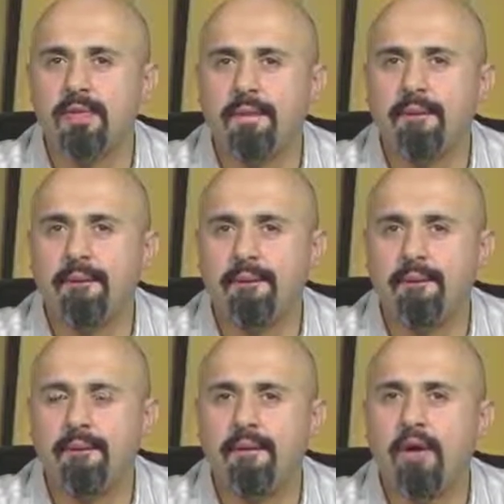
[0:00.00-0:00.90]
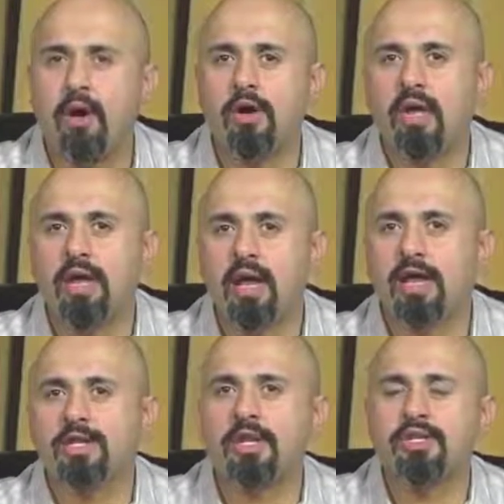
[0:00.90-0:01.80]
night? Okay, can I
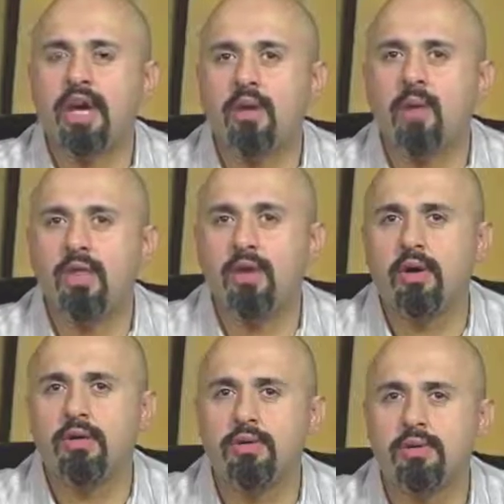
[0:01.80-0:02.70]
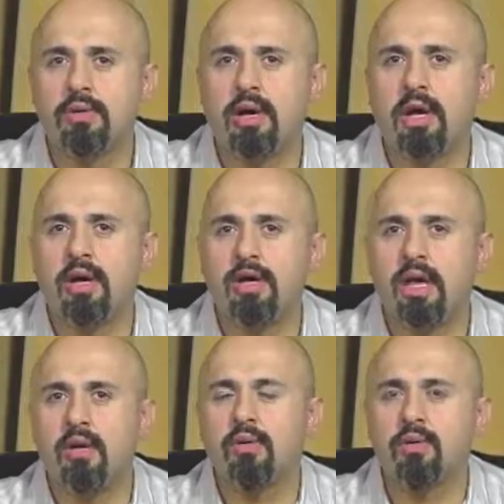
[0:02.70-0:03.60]
address uh, John 1, though? Uh,
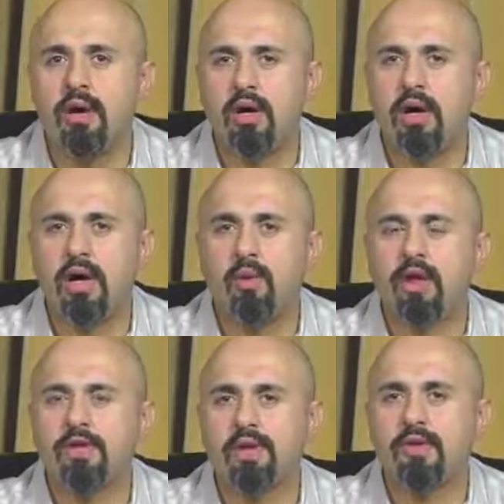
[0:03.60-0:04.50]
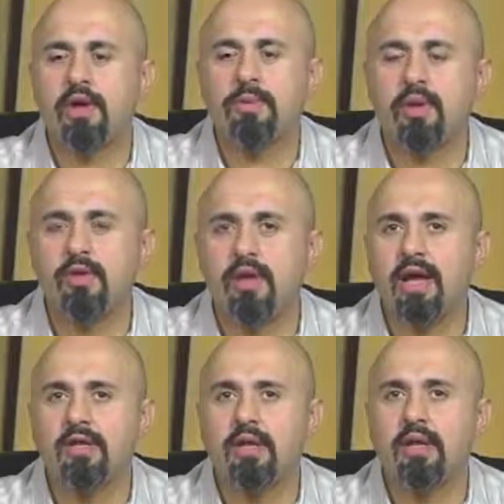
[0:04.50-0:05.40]
Nanu, sure, sure, I want to address all your points. They're
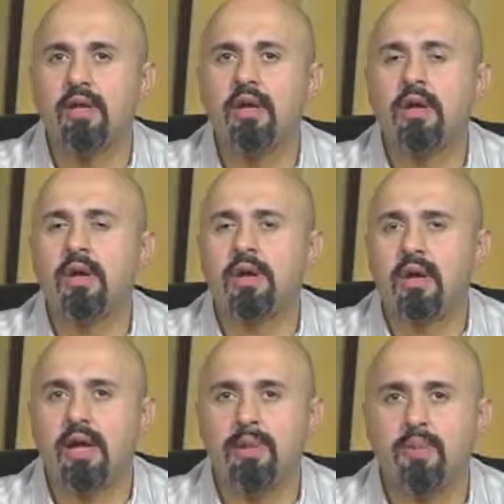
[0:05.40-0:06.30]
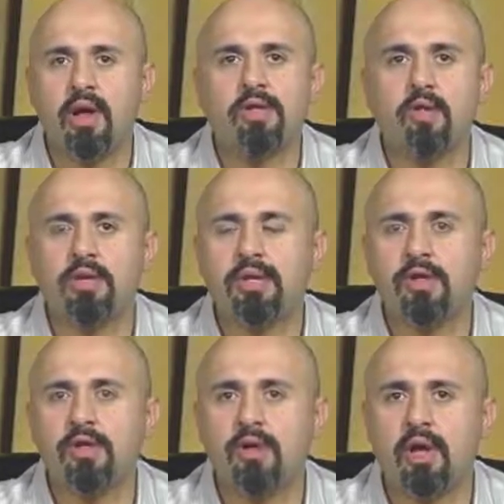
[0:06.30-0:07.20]
excellent. And I praise the Lord
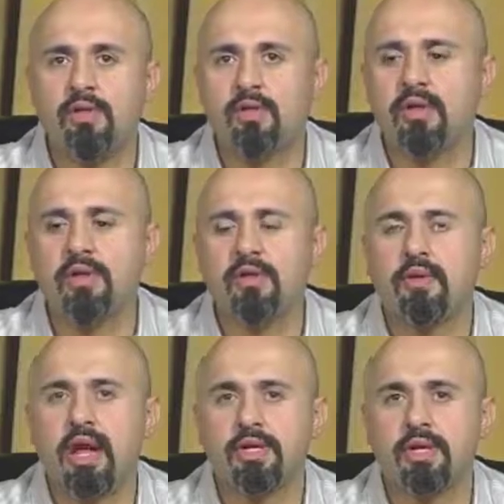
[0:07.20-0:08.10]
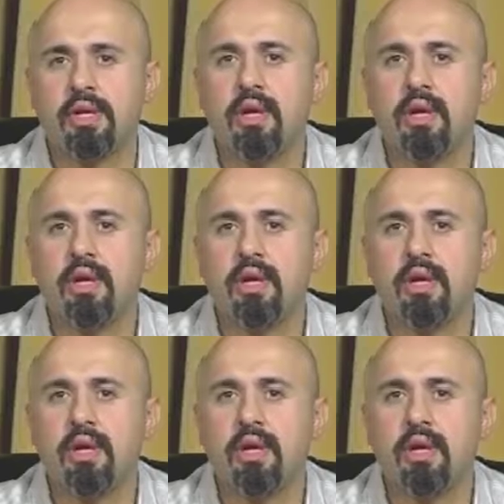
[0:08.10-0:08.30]
Jesus Christ for this interaction.